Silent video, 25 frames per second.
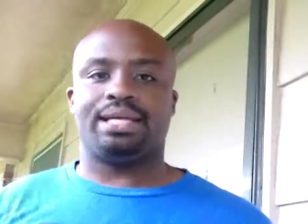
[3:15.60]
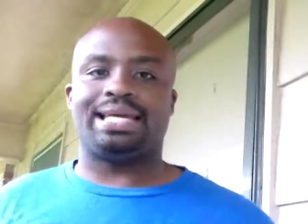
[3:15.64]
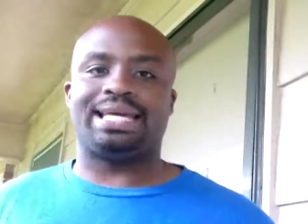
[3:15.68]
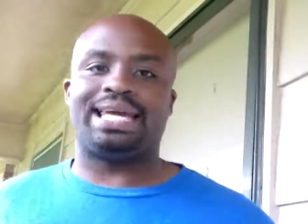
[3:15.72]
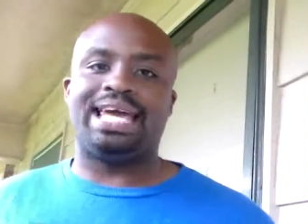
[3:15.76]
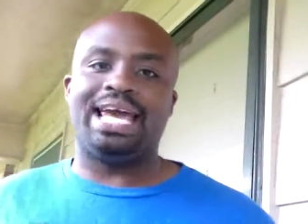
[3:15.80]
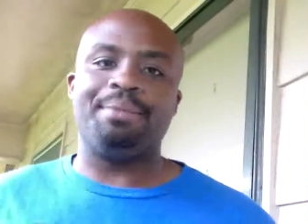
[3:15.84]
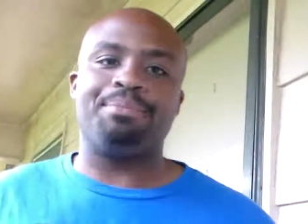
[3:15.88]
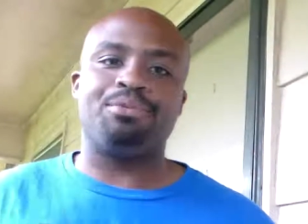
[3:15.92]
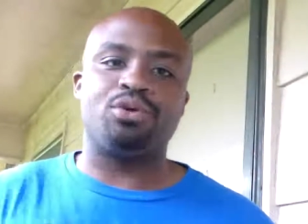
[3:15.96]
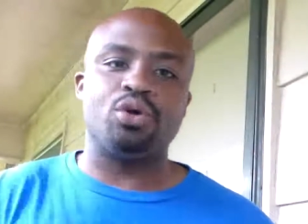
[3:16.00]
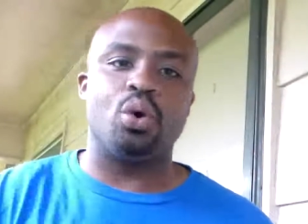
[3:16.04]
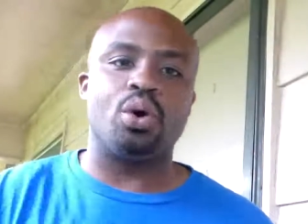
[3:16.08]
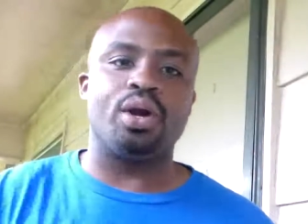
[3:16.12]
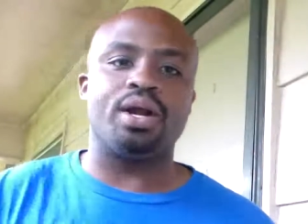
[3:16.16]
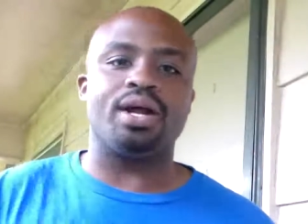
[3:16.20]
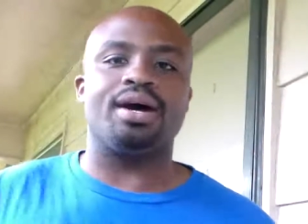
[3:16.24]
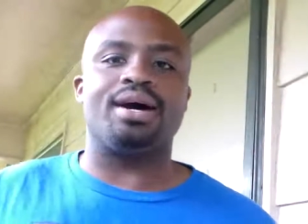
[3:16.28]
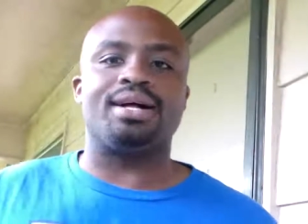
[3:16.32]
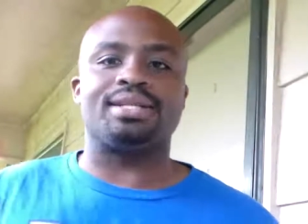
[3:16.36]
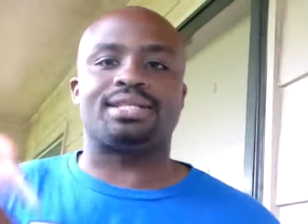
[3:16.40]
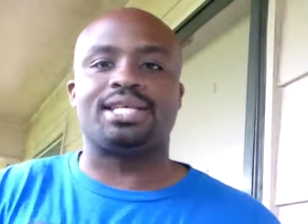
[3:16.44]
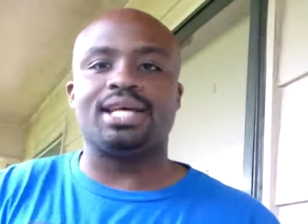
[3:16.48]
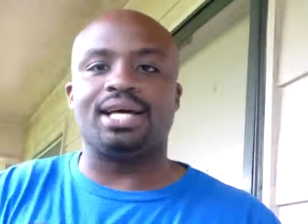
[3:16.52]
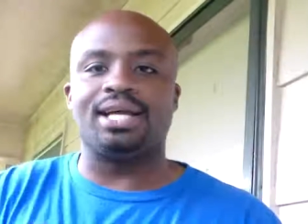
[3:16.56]
Keep doing it
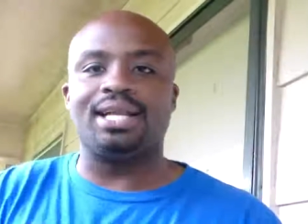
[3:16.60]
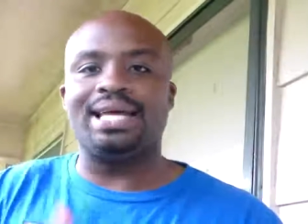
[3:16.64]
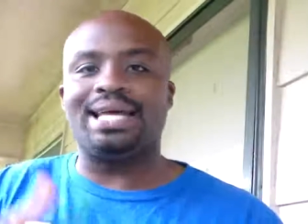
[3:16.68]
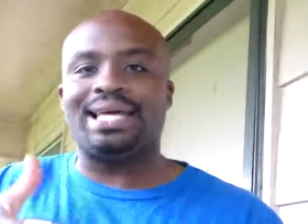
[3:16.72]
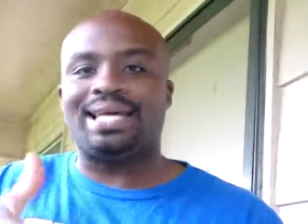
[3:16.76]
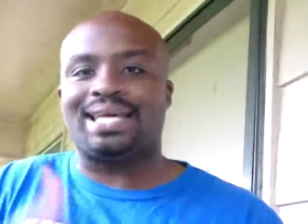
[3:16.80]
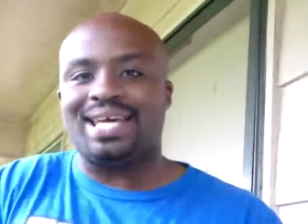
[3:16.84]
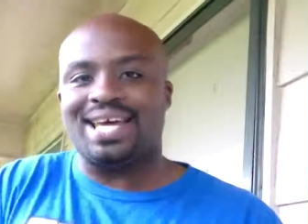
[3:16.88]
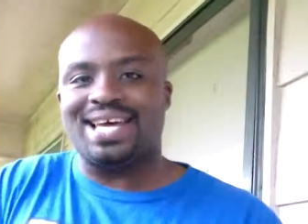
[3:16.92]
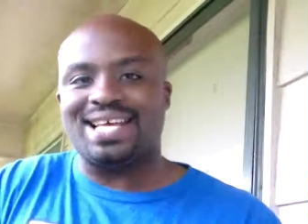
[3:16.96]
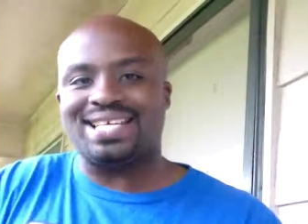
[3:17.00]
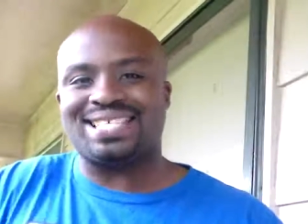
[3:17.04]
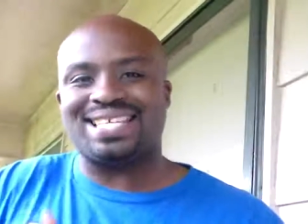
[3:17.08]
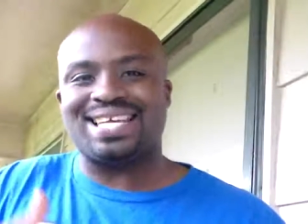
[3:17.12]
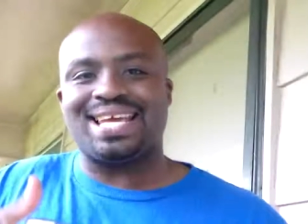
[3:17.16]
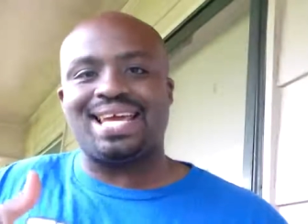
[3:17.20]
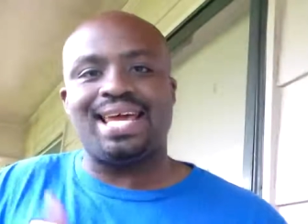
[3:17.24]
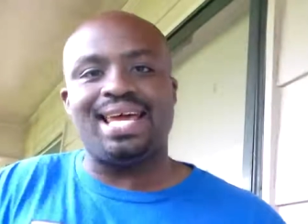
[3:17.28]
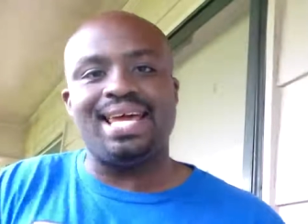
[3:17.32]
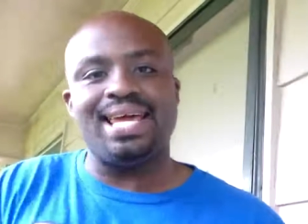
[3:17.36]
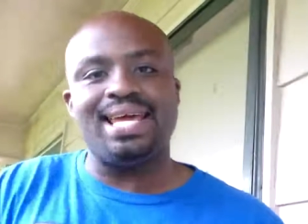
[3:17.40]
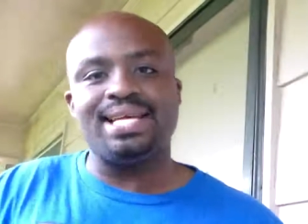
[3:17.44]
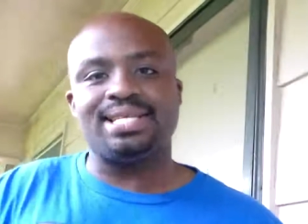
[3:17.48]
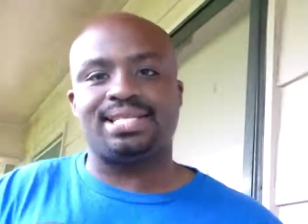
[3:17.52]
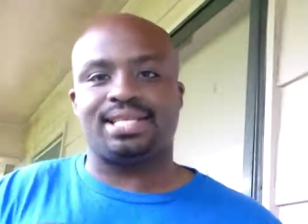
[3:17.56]
until it gets
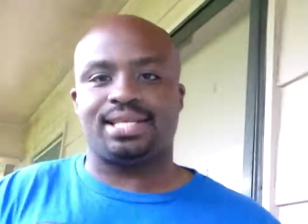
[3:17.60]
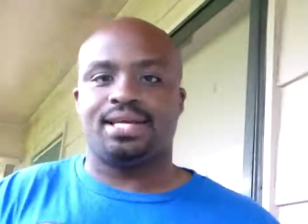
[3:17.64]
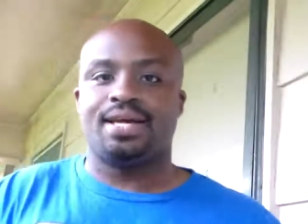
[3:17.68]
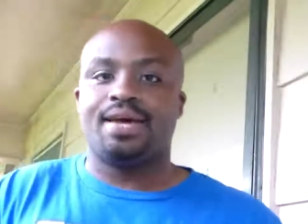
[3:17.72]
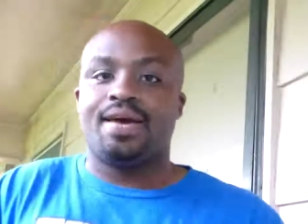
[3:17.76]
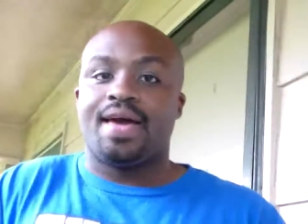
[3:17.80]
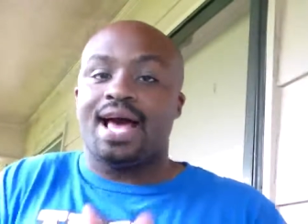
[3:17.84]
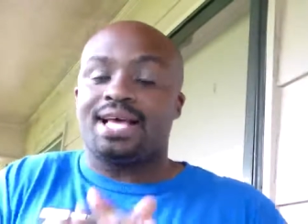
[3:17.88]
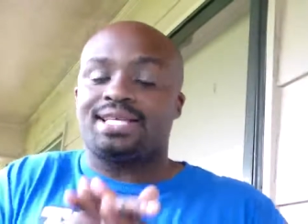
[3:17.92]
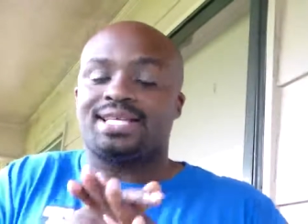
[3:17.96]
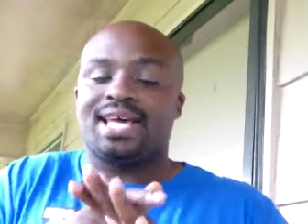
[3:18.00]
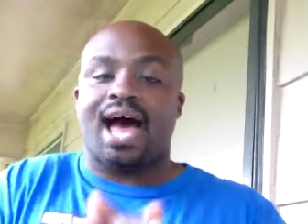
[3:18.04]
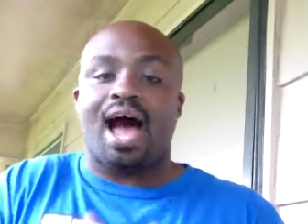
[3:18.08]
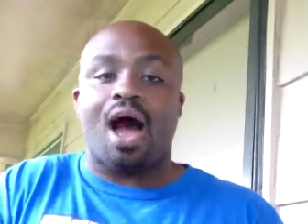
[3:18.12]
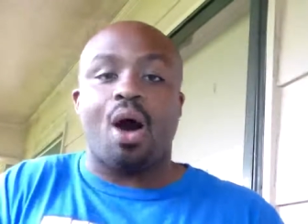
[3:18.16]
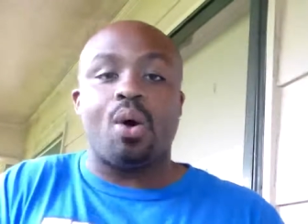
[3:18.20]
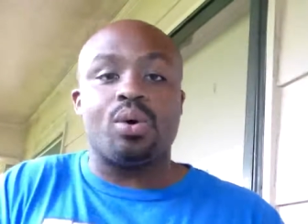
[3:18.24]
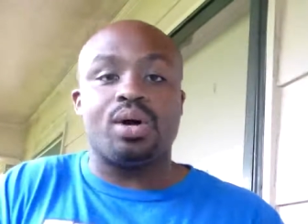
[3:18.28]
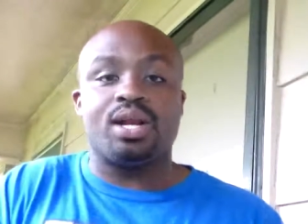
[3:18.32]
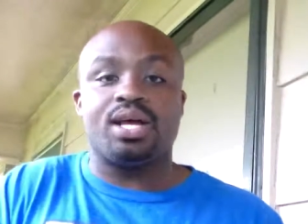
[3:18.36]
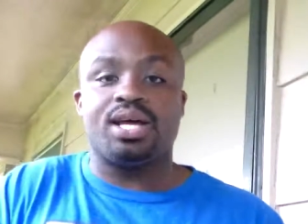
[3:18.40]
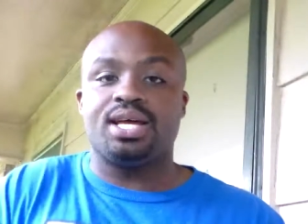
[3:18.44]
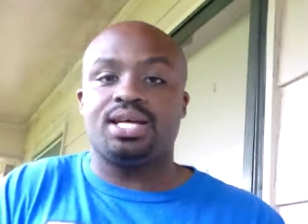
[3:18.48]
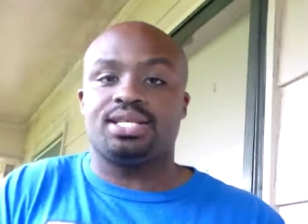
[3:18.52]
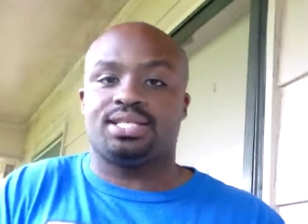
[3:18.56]
easy. That's
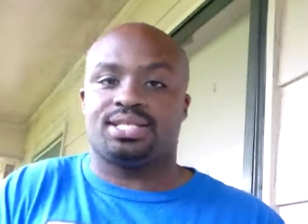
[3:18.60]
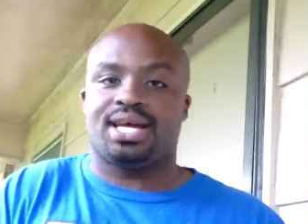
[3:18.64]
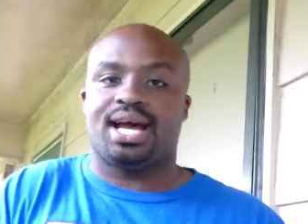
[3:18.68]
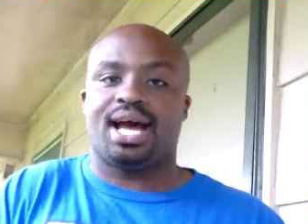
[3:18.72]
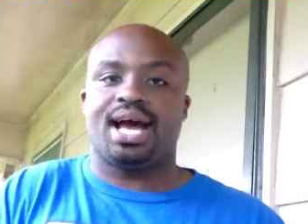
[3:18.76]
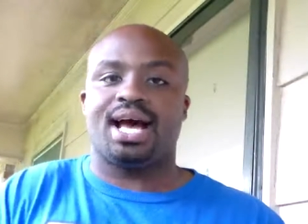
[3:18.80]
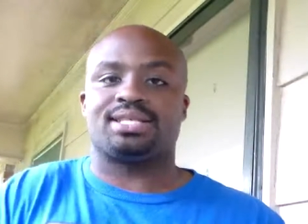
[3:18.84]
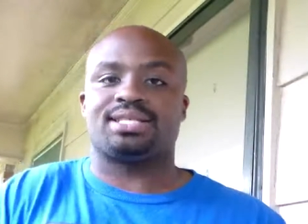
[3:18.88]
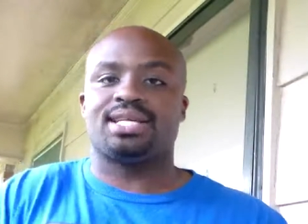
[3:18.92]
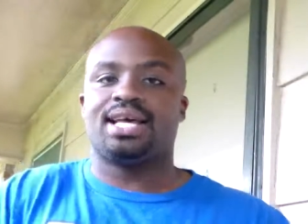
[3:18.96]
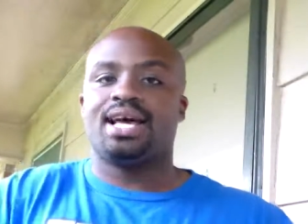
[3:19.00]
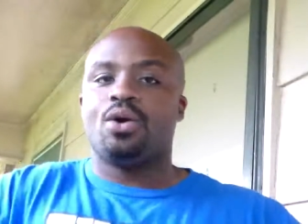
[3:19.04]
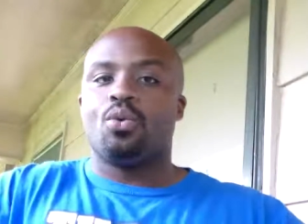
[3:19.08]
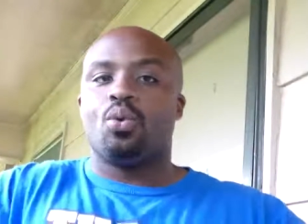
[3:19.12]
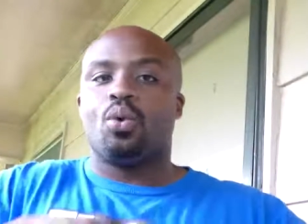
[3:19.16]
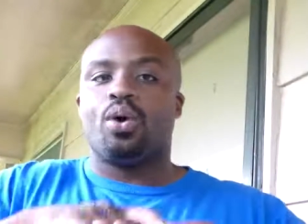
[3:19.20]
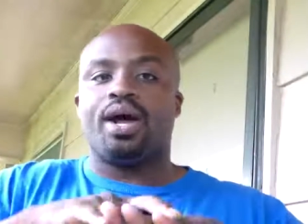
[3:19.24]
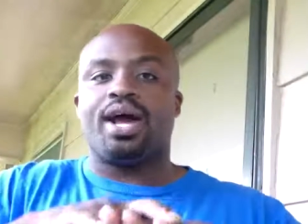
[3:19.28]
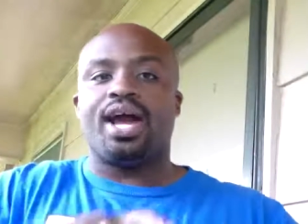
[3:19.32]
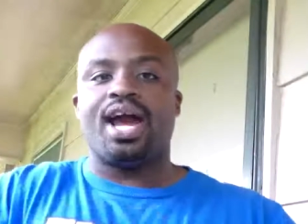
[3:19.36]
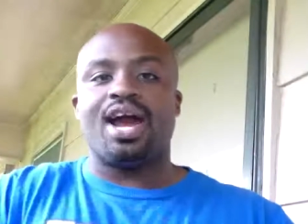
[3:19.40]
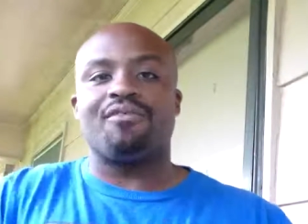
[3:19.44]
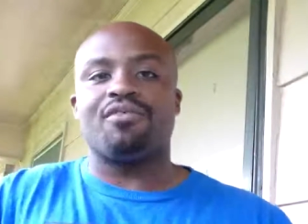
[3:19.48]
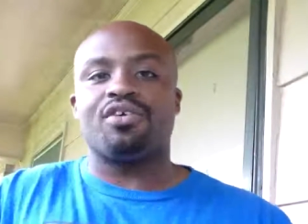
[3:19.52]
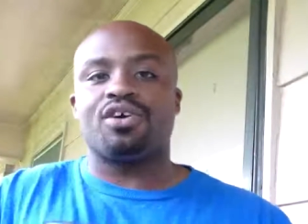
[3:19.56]
how it is, guys.
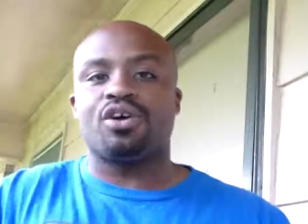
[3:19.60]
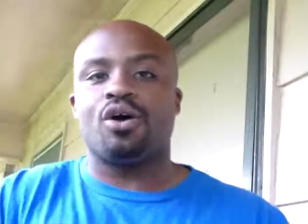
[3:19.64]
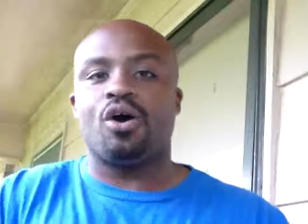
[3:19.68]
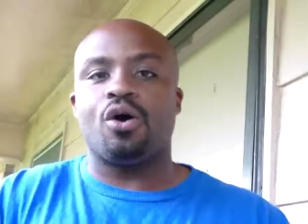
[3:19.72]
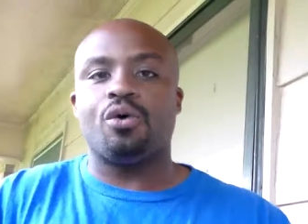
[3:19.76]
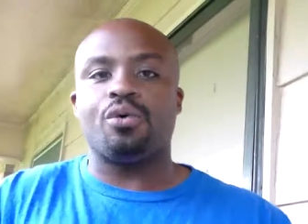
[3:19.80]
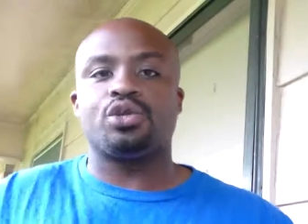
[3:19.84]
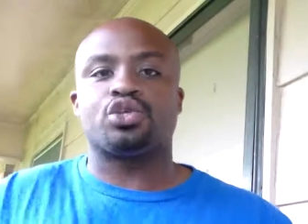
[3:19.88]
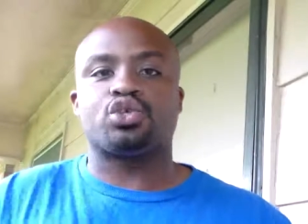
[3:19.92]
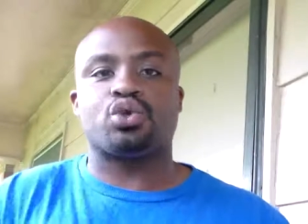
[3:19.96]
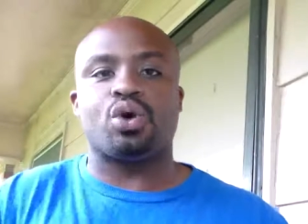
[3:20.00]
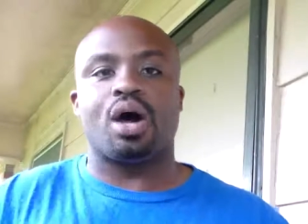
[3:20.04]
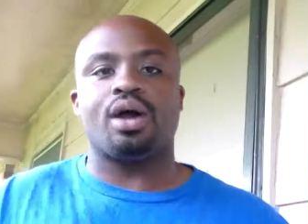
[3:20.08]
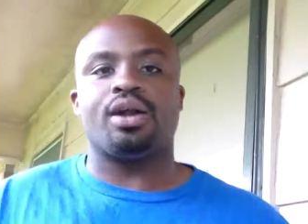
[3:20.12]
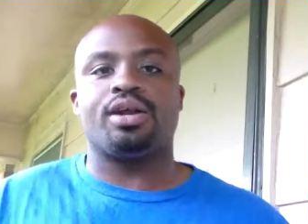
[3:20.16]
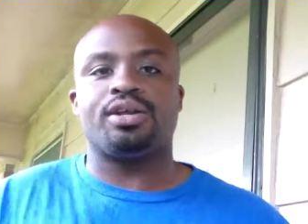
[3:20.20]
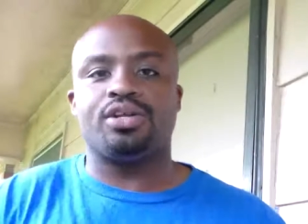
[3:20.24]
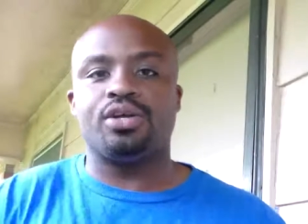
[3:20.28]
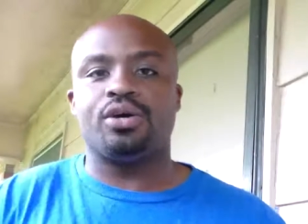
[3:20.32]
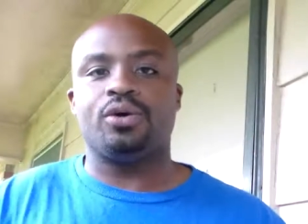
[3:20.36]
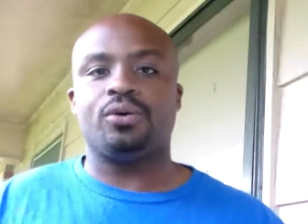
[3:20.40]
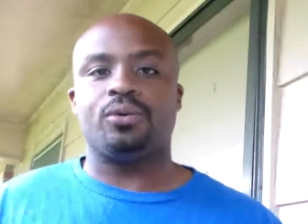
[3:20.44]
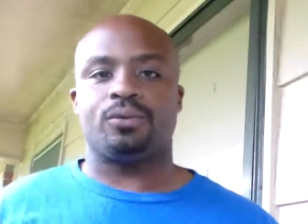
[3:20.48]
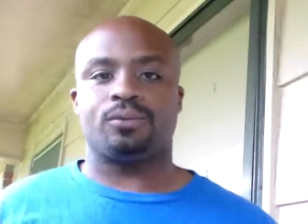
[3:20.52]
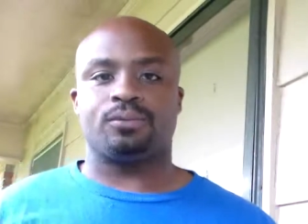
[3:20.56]
Whatever goal you're trying to
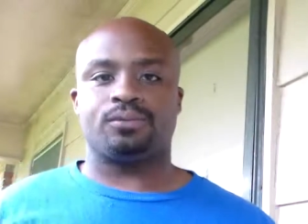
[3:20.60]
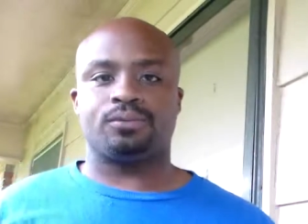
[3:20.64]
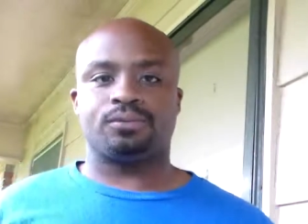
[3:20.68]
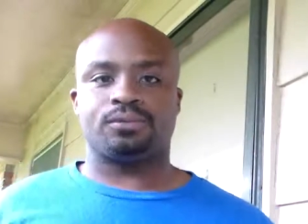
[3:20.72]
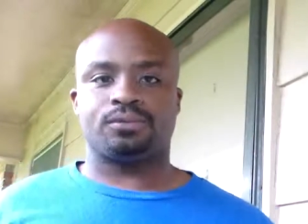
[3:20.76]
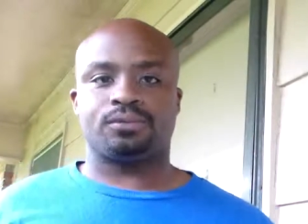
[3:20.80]
do.